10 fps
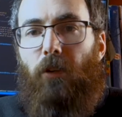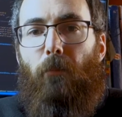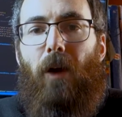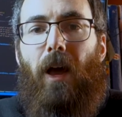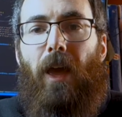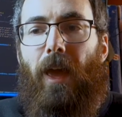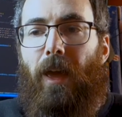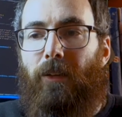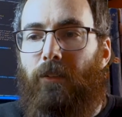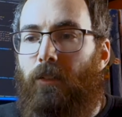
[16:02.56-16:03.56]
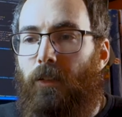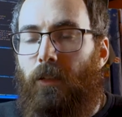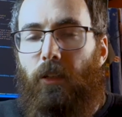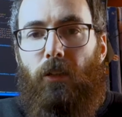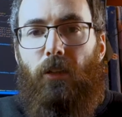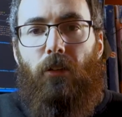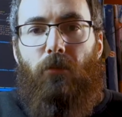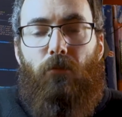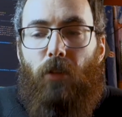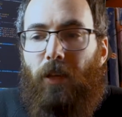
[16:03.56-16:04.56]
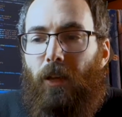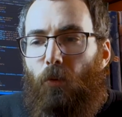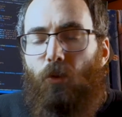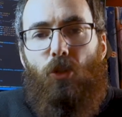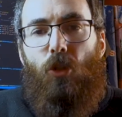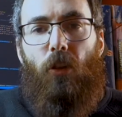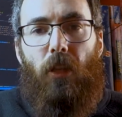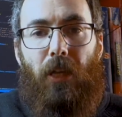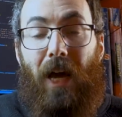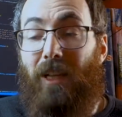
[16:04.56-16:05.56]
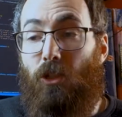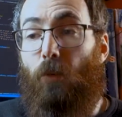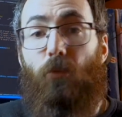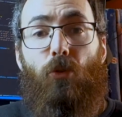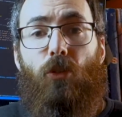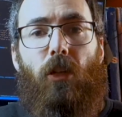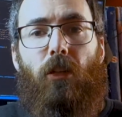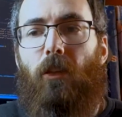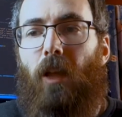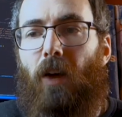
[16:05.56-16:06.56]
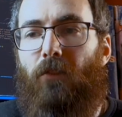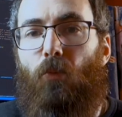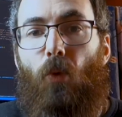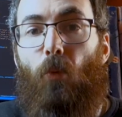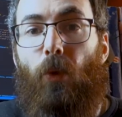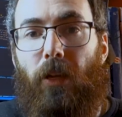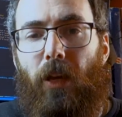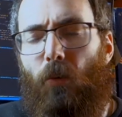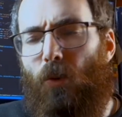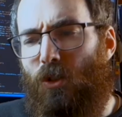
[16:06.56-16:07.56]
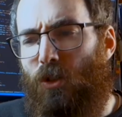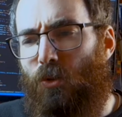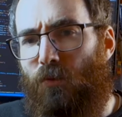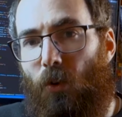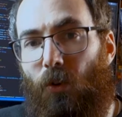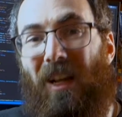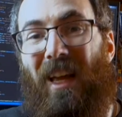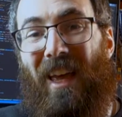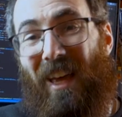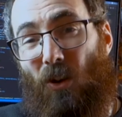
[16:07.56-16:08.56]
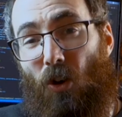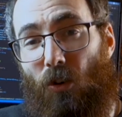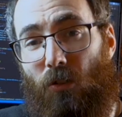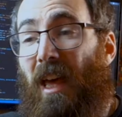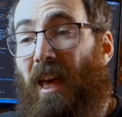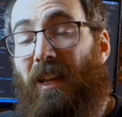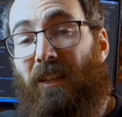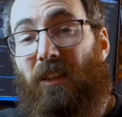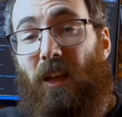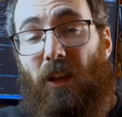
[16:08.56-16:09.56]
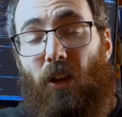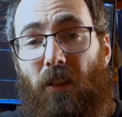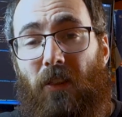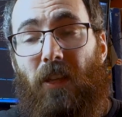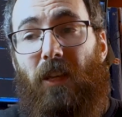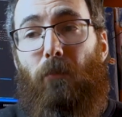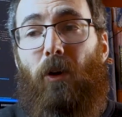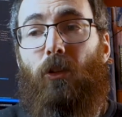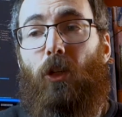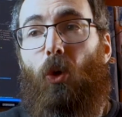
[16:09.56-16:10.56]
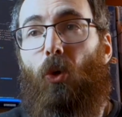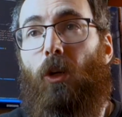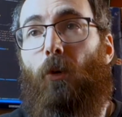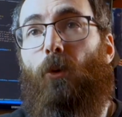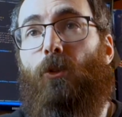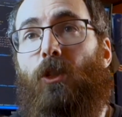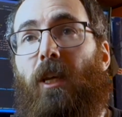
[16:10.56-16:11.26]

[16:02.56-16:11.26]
written by hand. It was nothing. I stopped using it after 1 week. It wasn't useful at all. And another thing about the code was